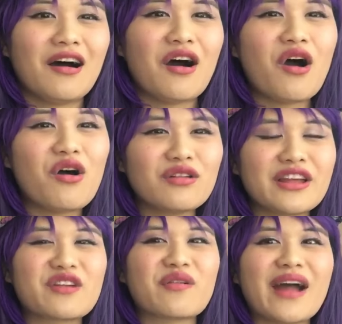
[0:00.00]

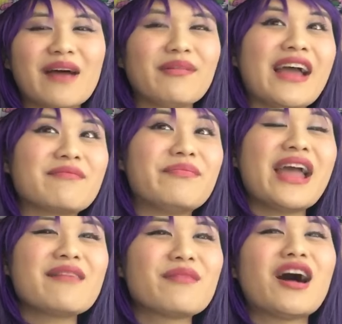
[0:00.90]
Holy crap. Like,
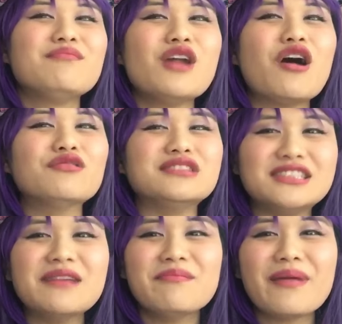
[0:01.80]
Big Mom knows
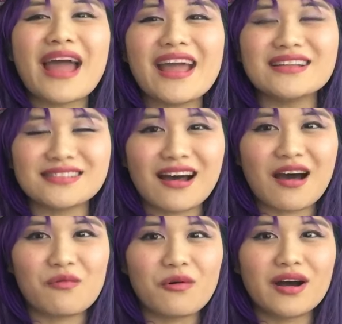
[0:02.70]
Jinbei is
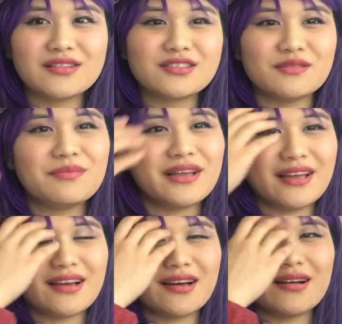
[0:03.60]
not one to
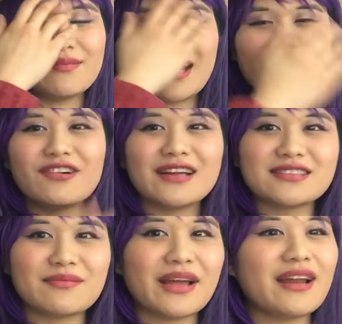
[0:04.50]
be
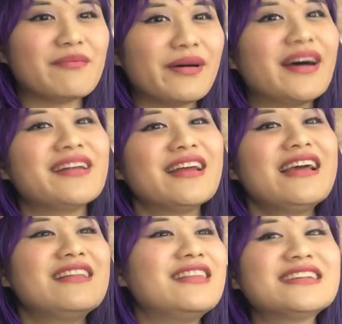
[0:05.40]
underestimated. But
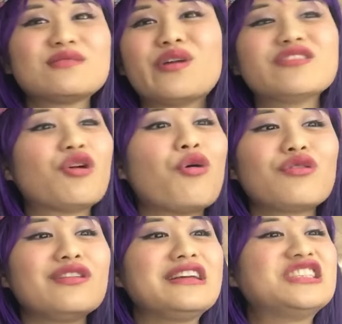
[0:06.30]
this one
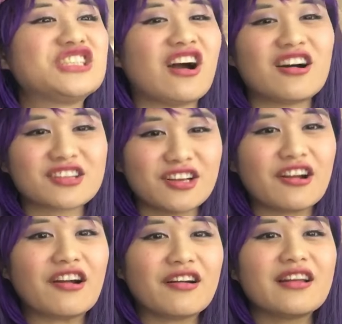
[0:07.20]
totally shocked
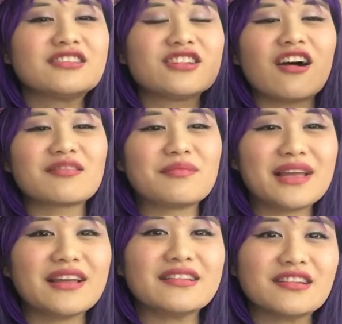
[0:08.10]
her. Shocked
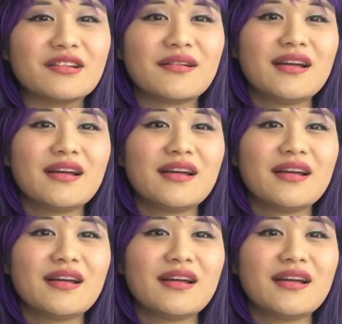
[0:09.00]
me, too.